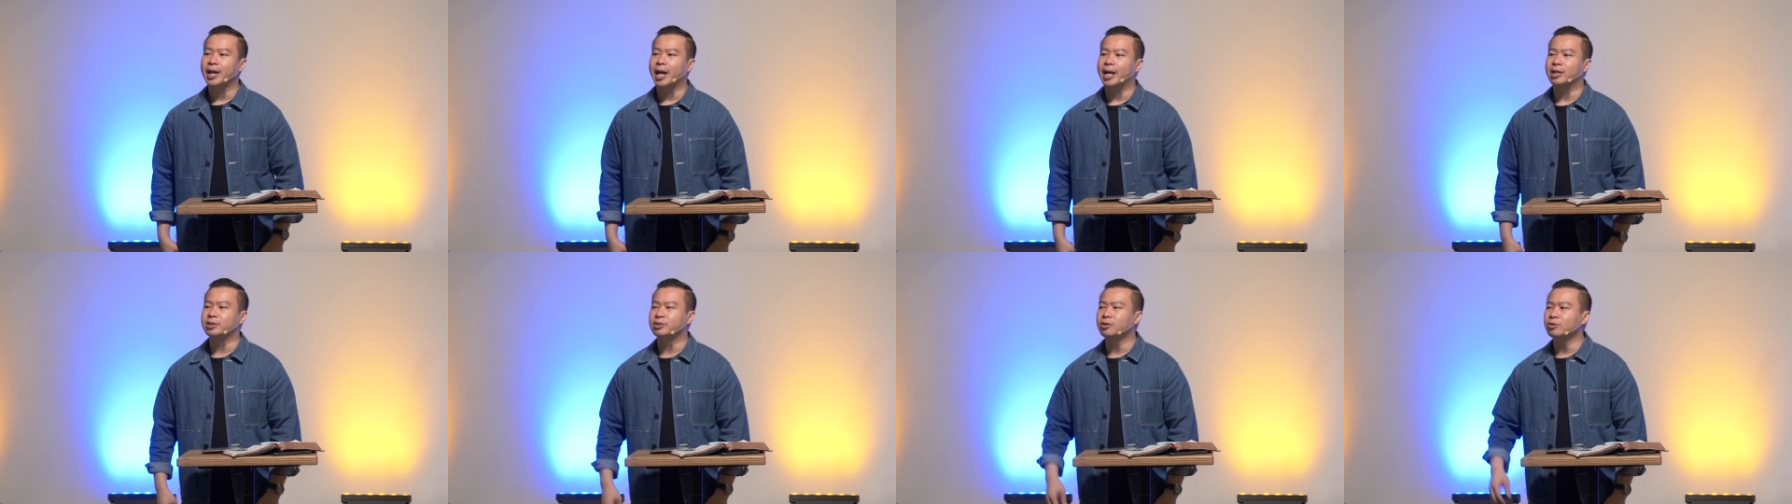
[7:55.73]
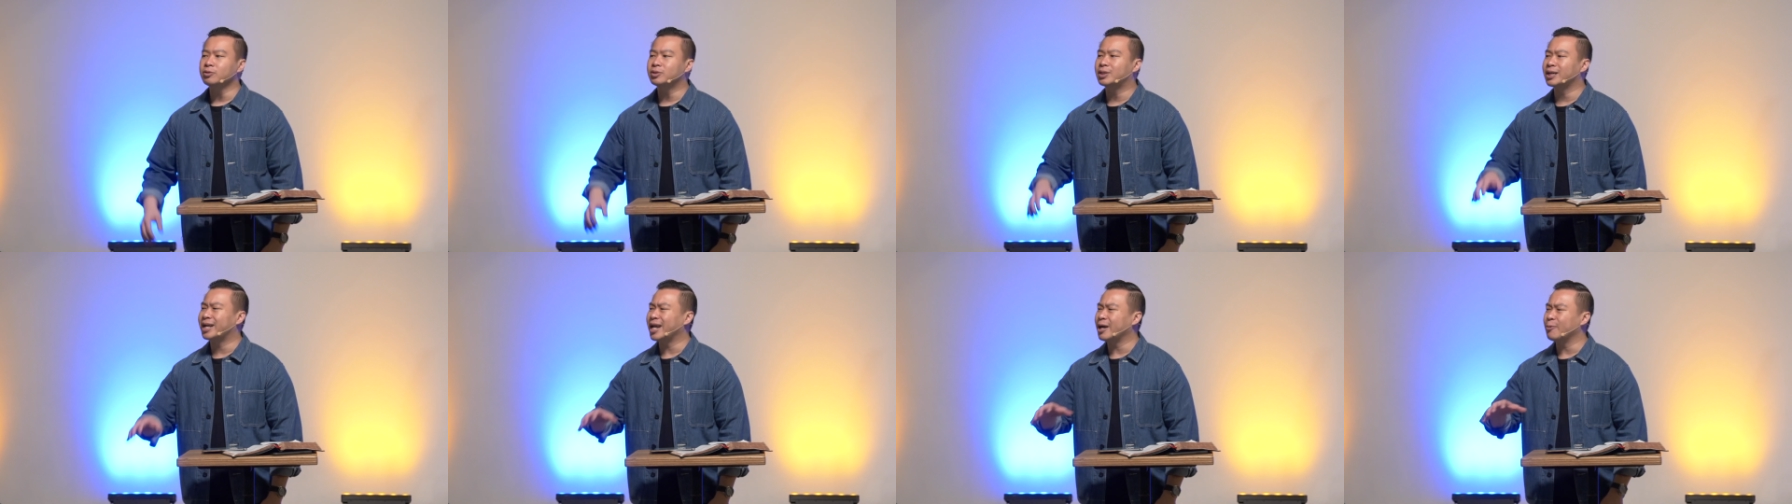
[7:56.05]
And
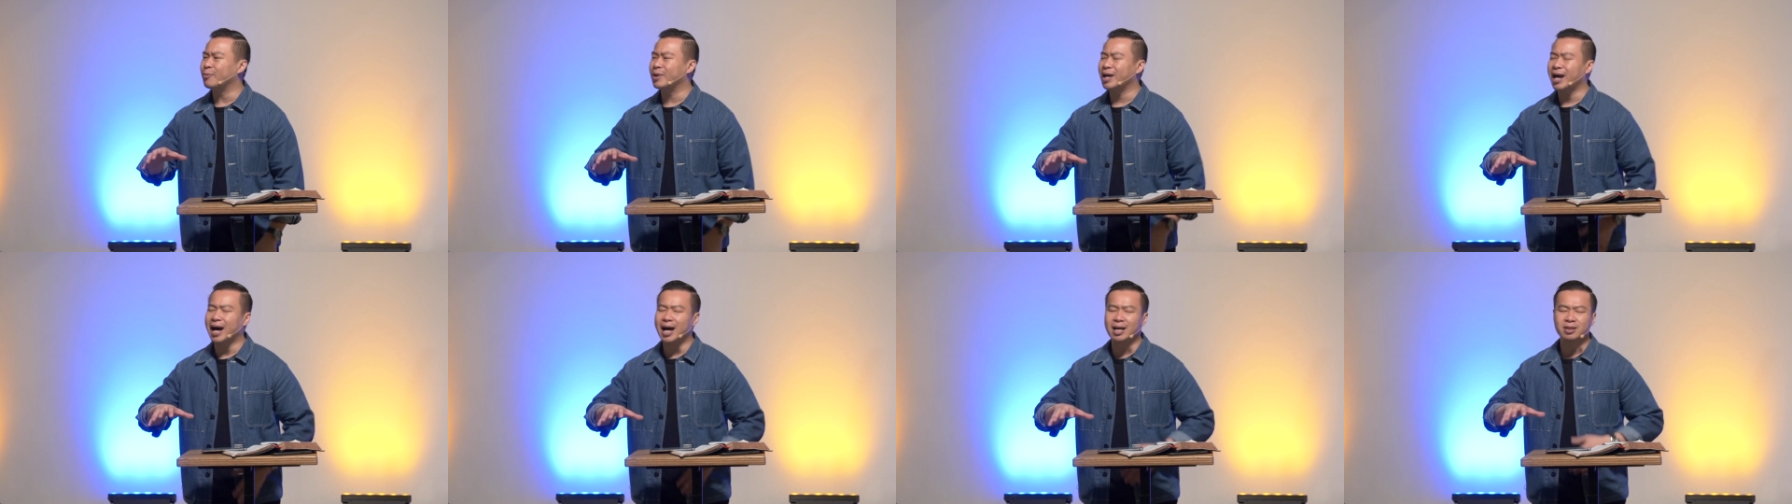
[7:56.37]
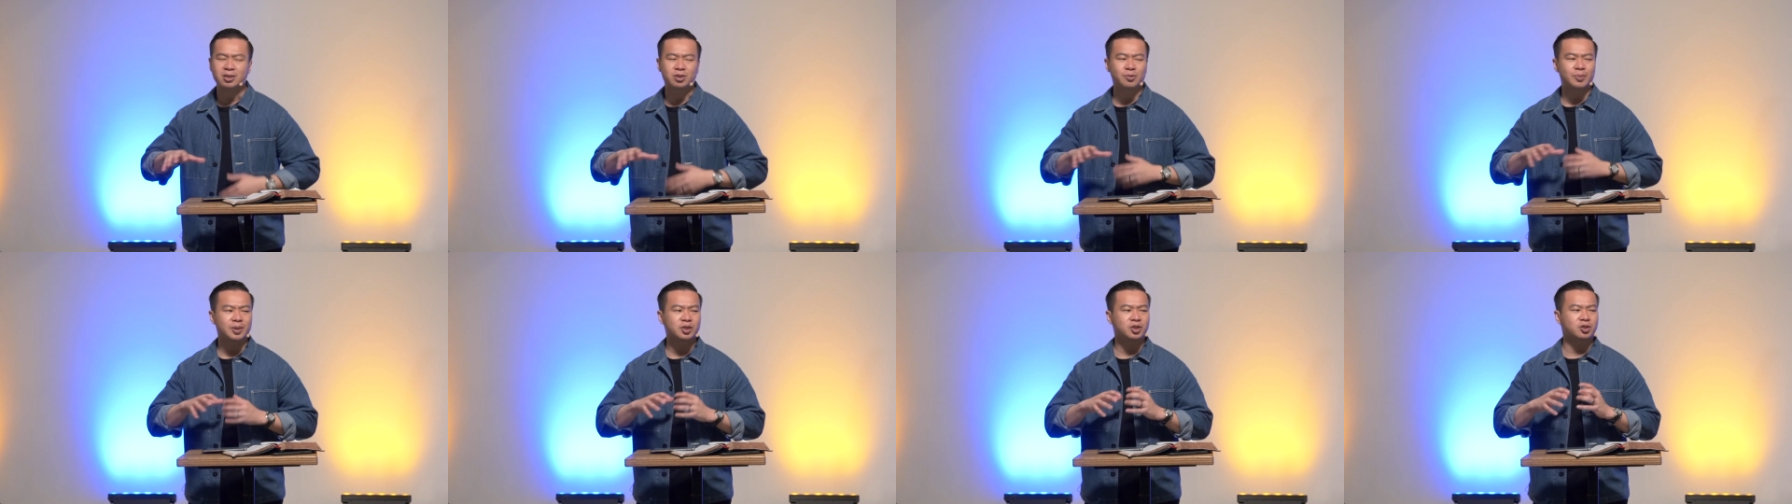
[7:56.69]
so today we
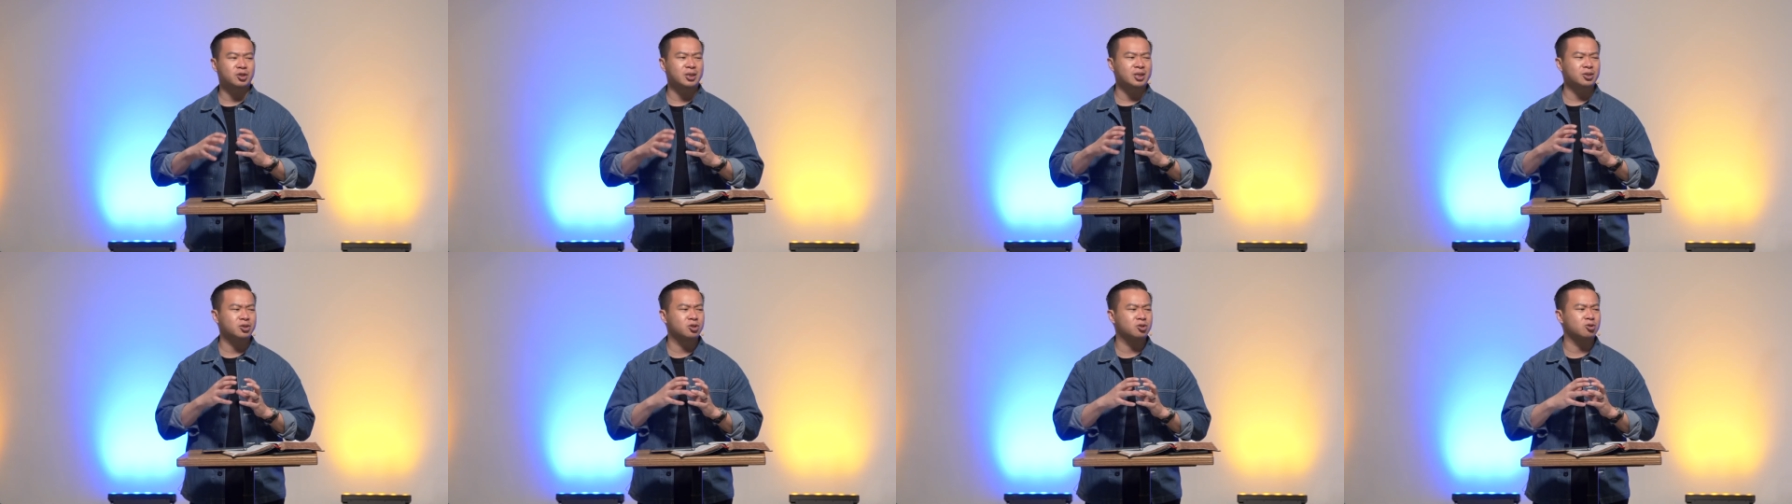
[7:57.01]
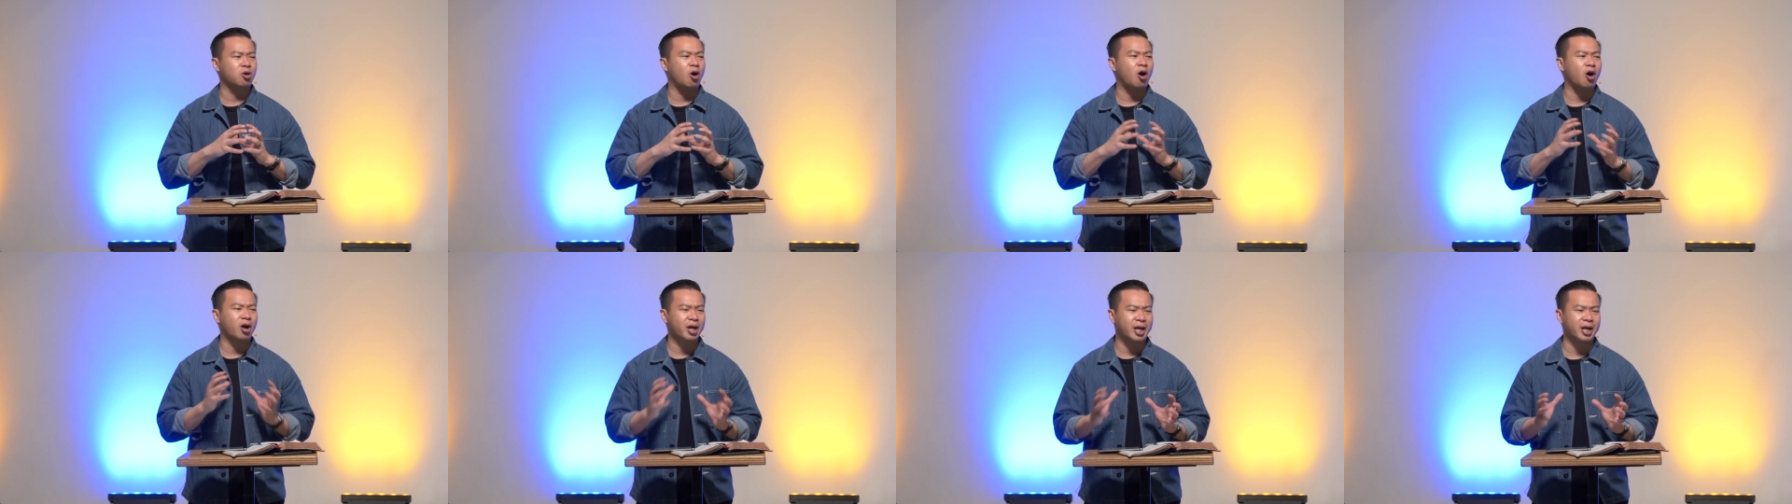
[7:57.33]
aren't just
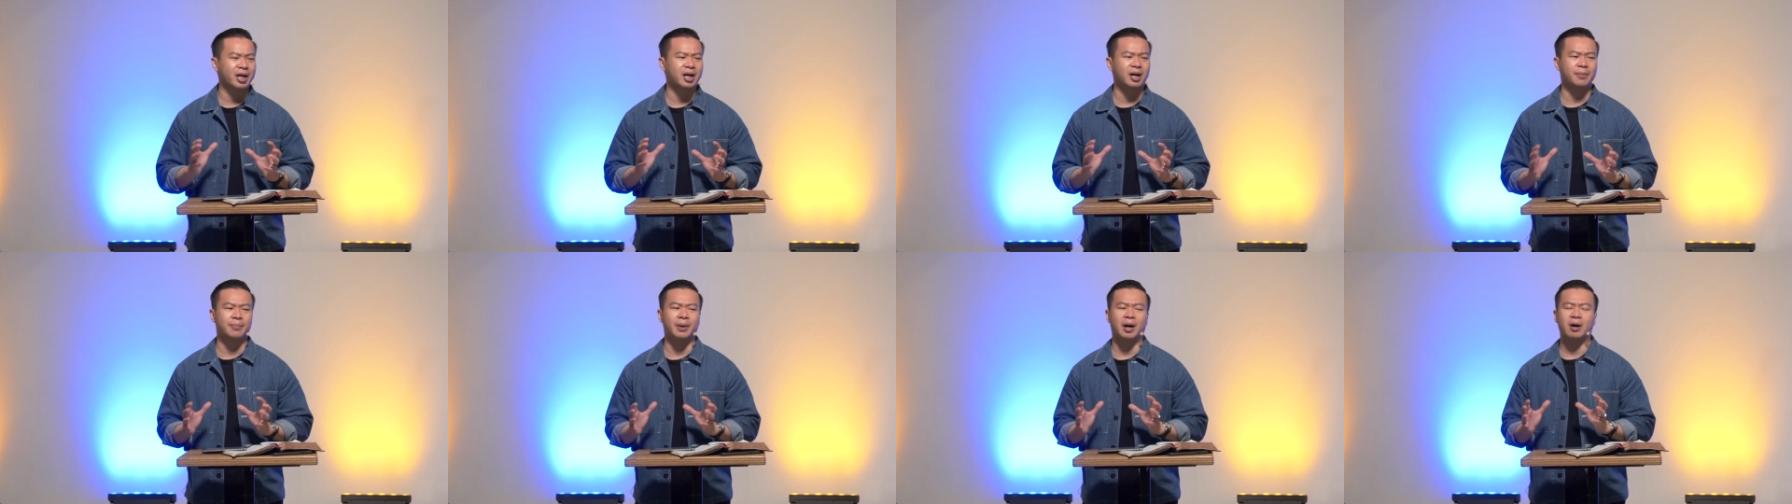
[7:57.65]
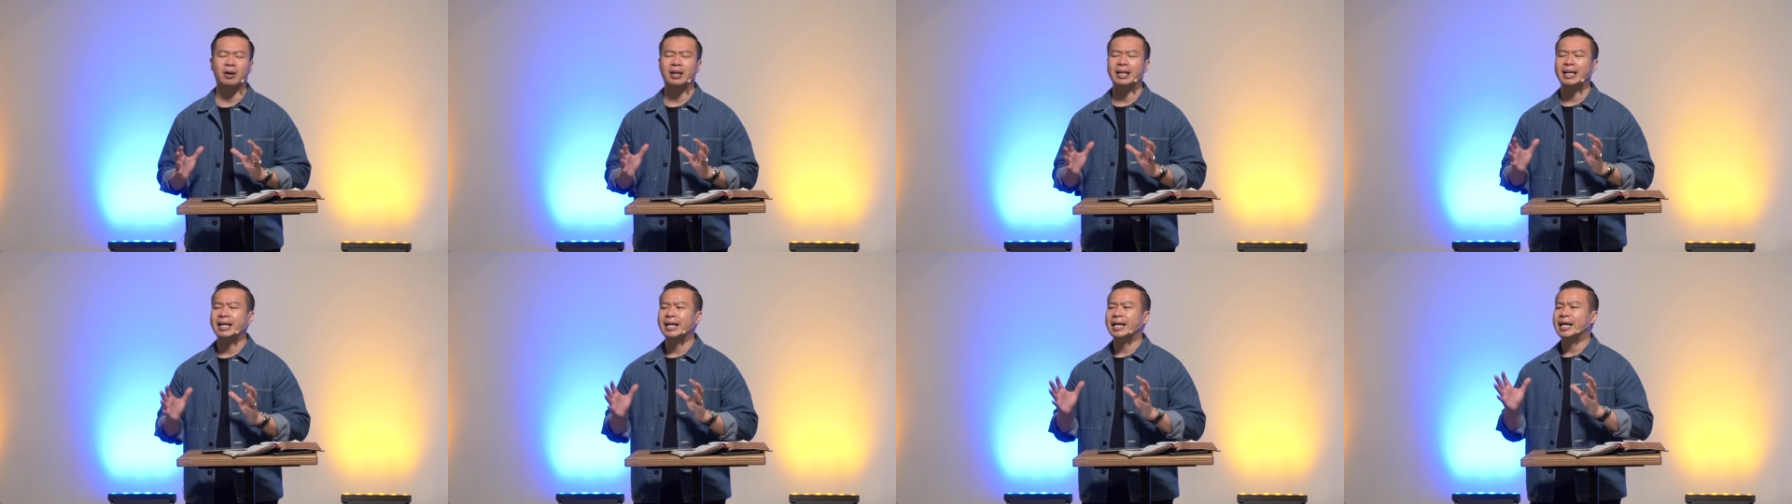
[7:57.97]
talking
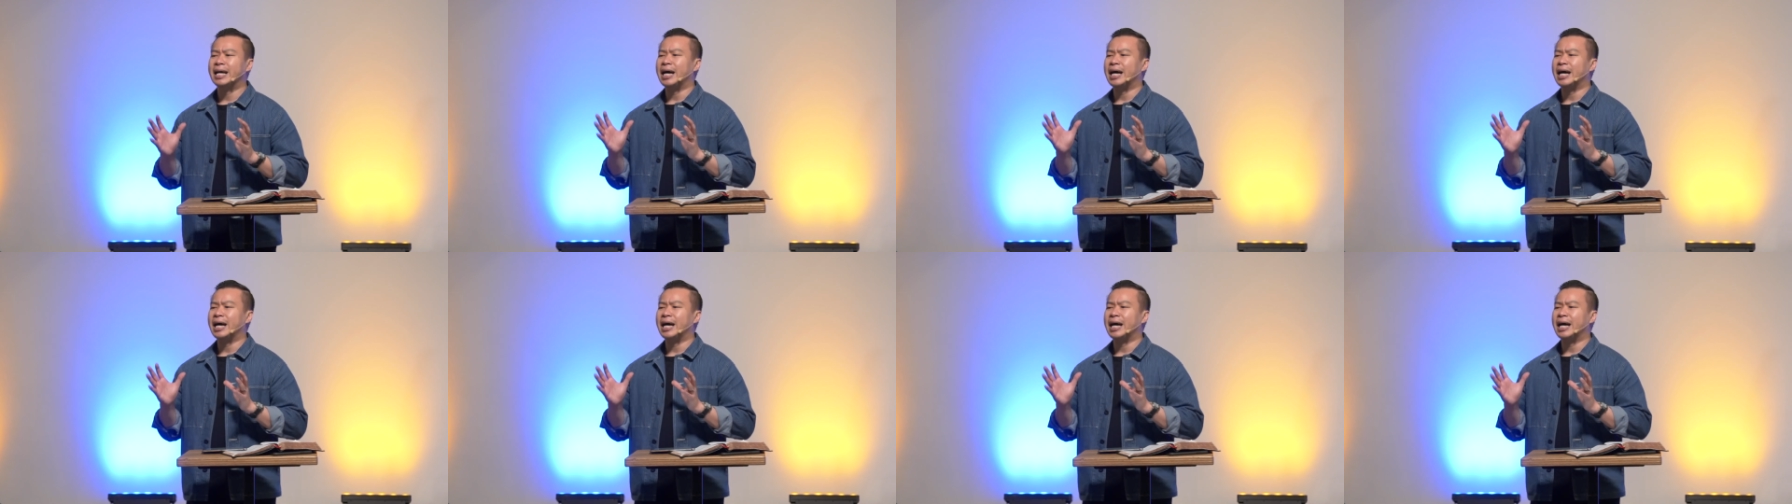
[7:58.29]
about